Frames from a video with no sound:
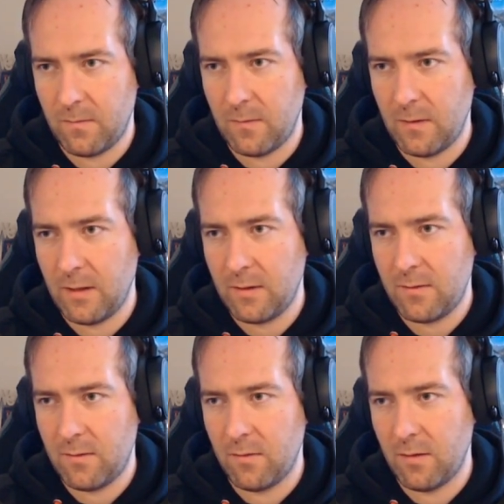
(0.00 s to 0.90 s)
next,
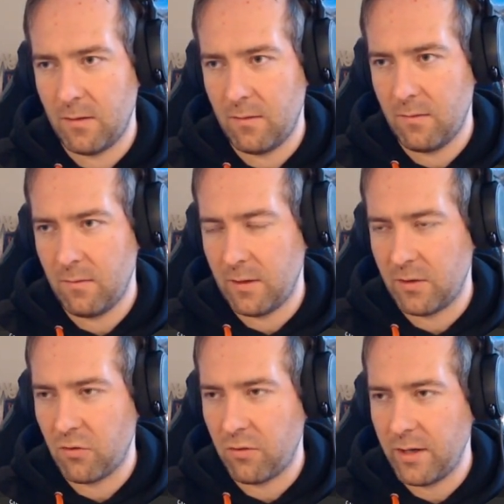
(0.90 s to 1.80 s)
then
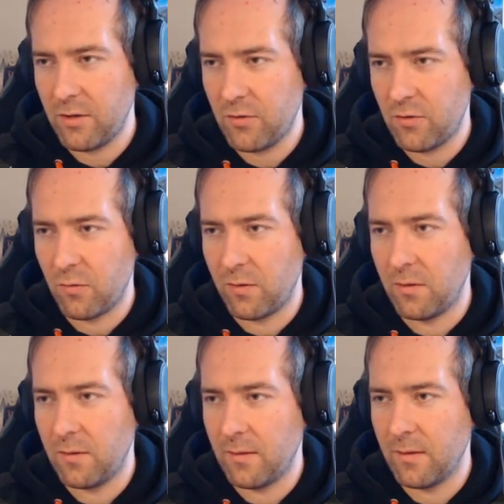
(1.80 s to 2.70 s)
let's crash so we
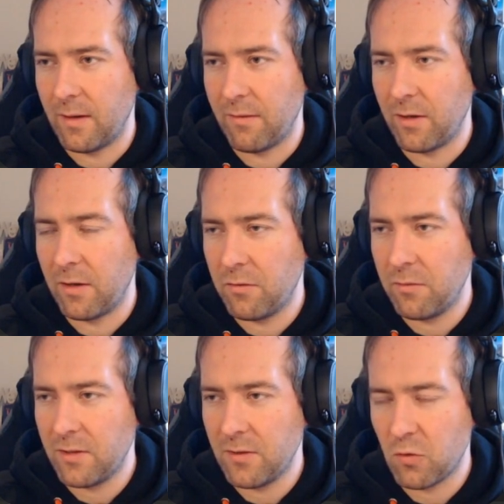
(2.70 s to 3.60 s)
have an error
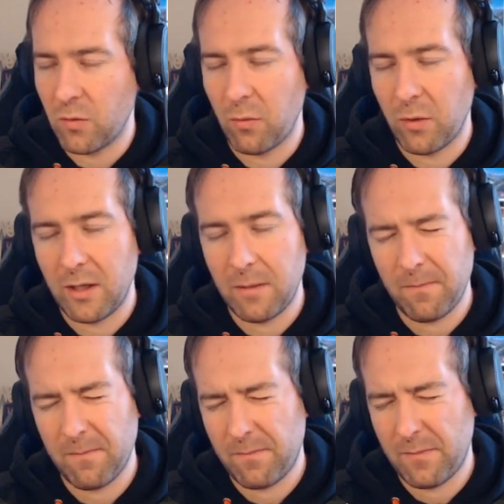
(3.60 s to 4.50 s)
message when we
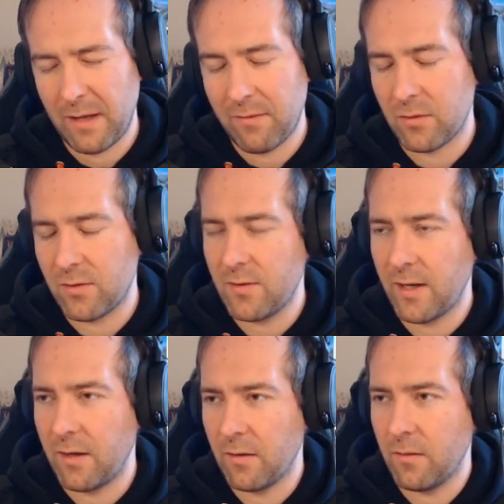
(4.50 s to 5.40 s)
have a
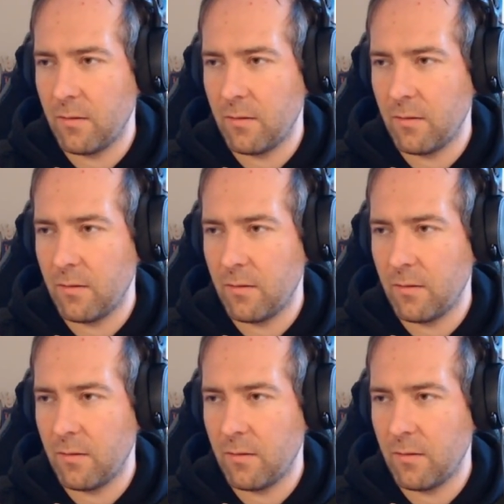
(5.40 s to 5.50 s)
cycle.